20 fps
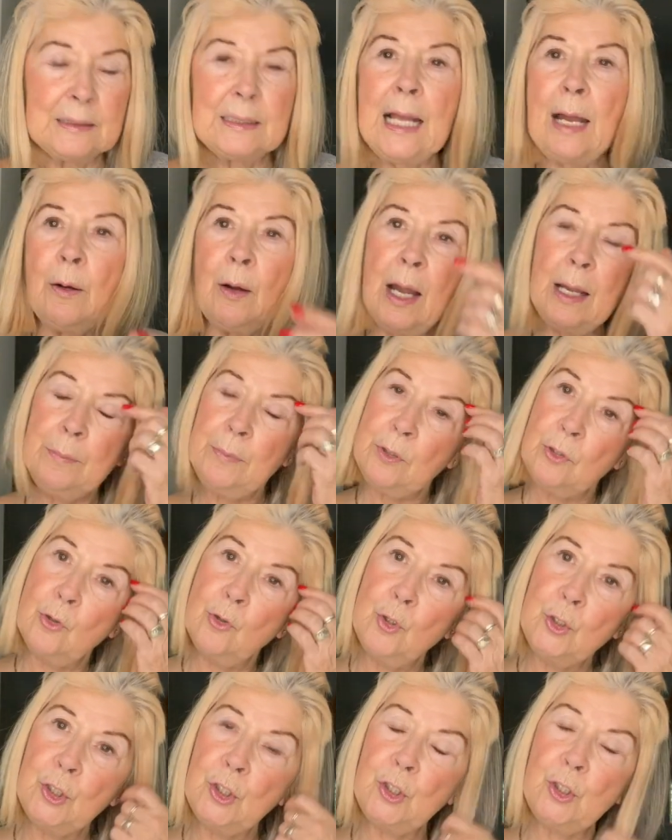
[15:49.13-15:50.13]
now I'm
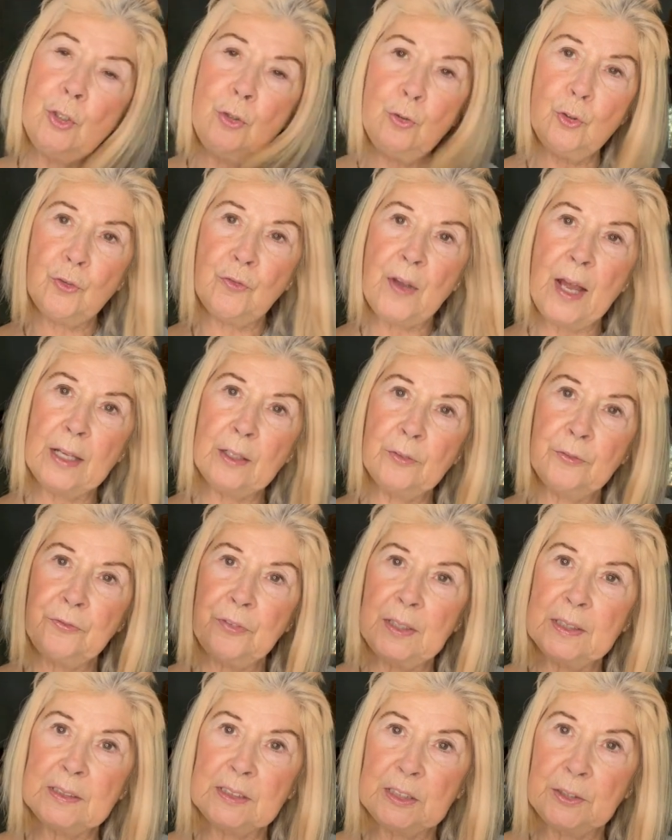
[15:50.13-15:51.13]
a huge fan of
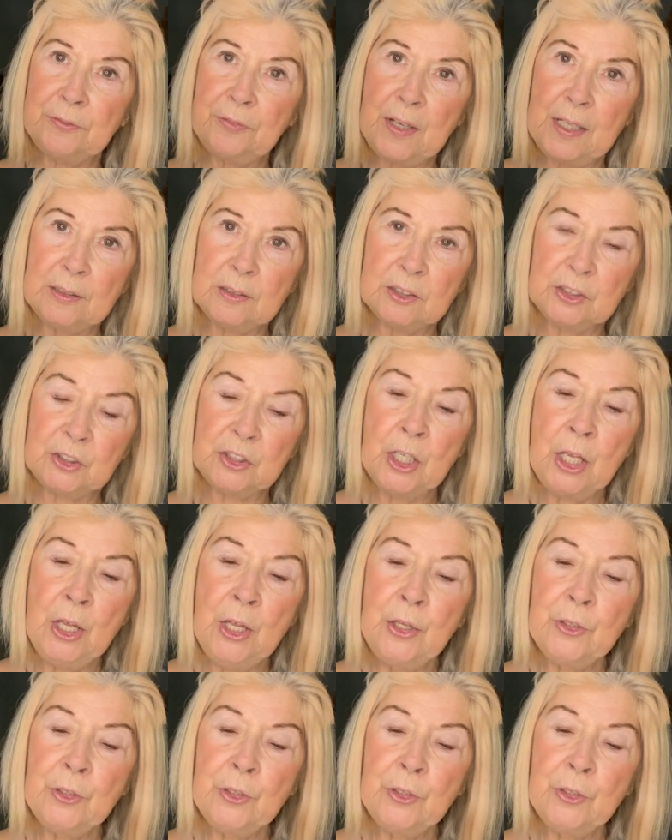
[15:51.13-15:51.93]
First Defence,